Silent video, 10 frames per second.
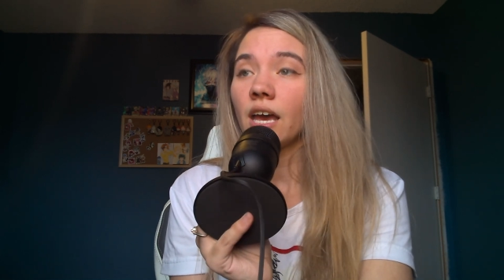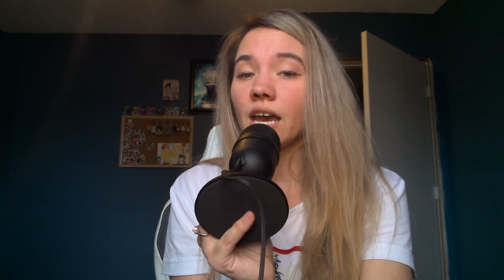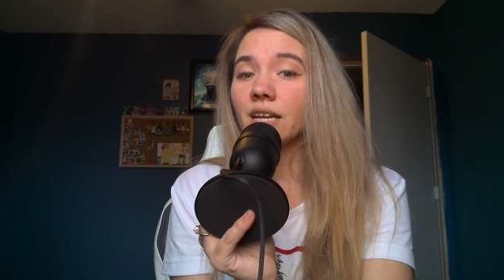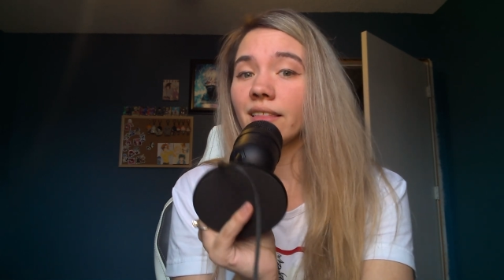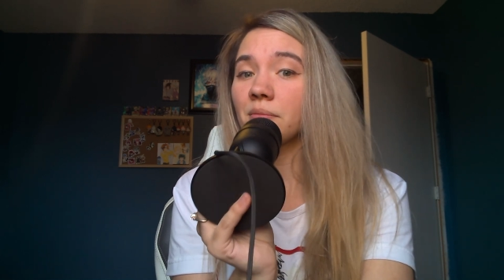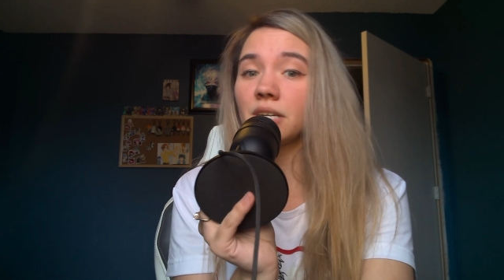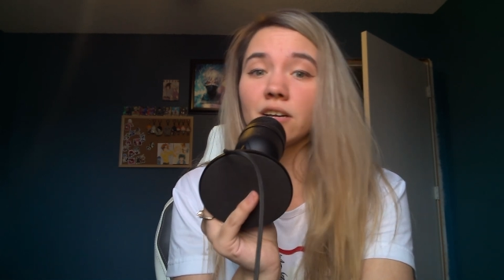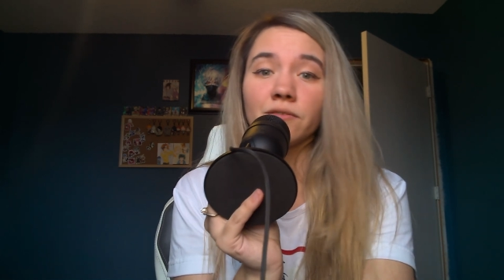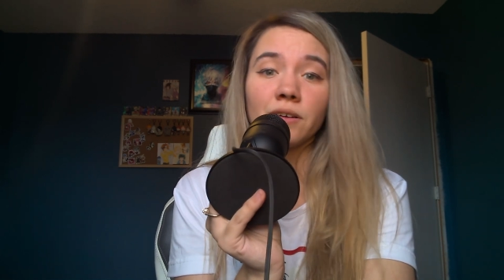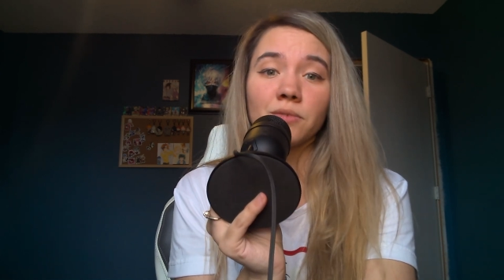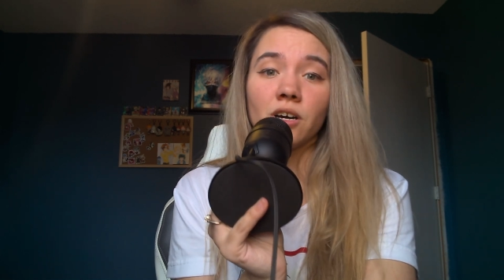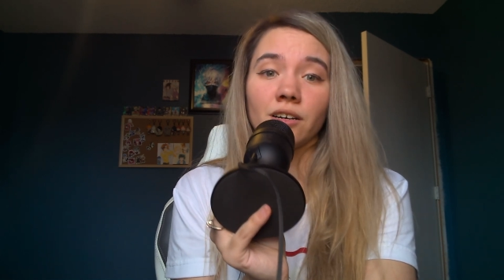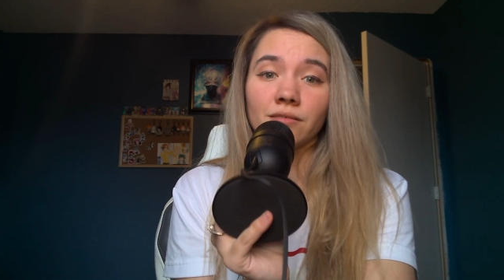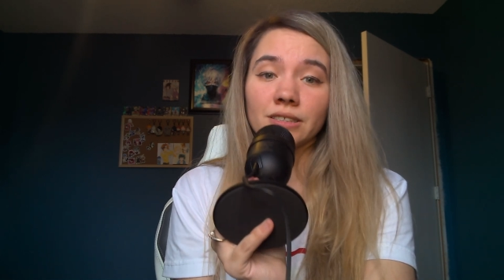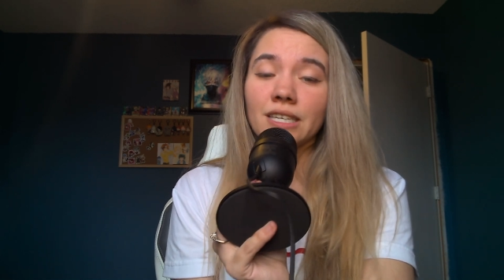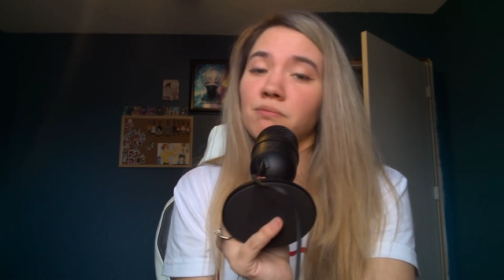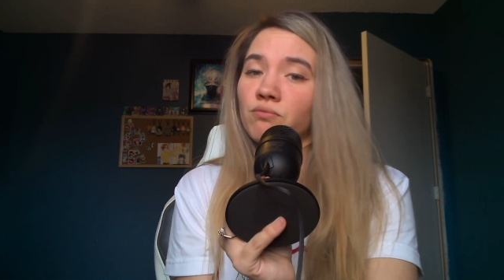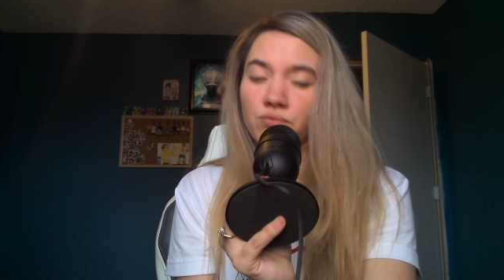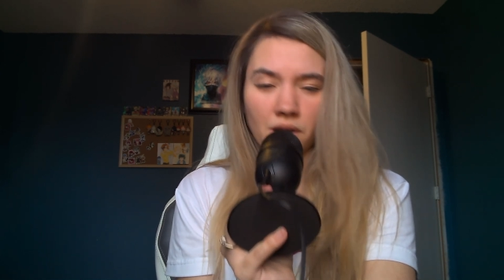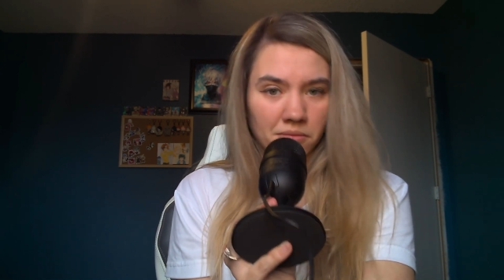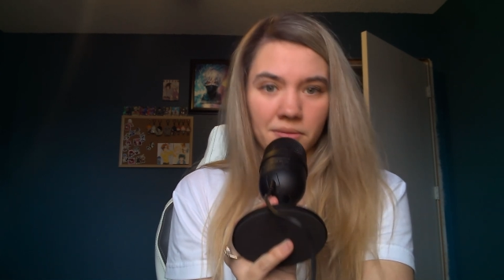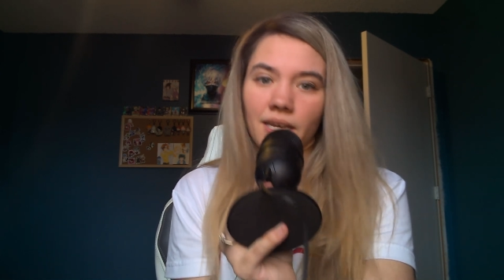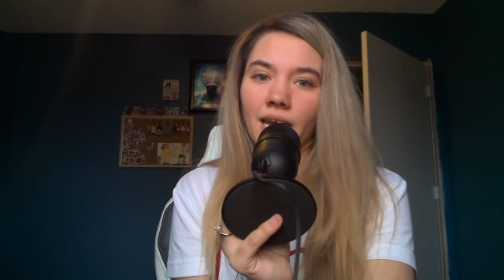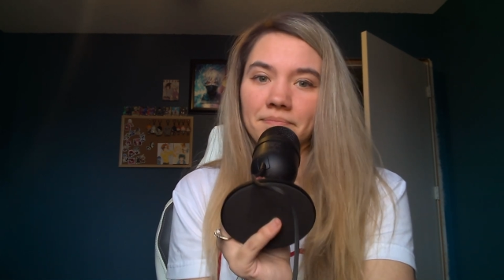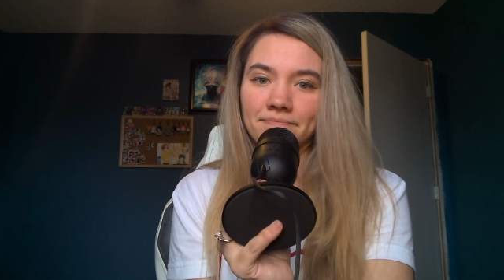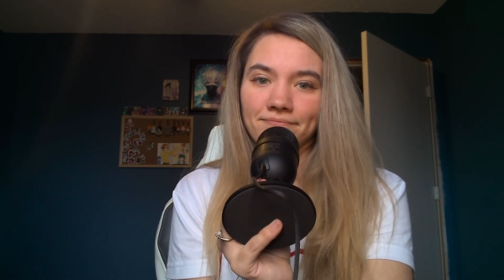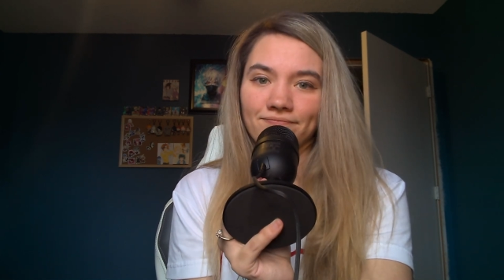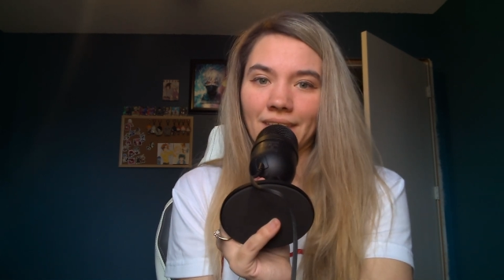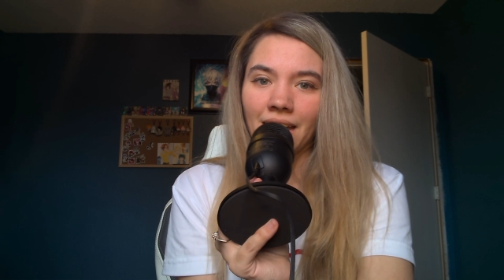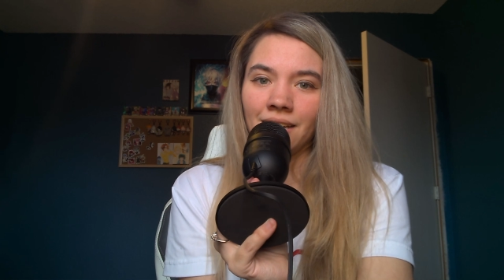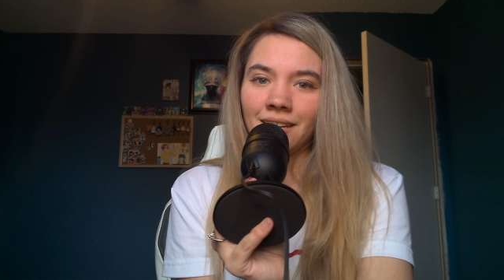And let me know if I'm wrong, because I probably am.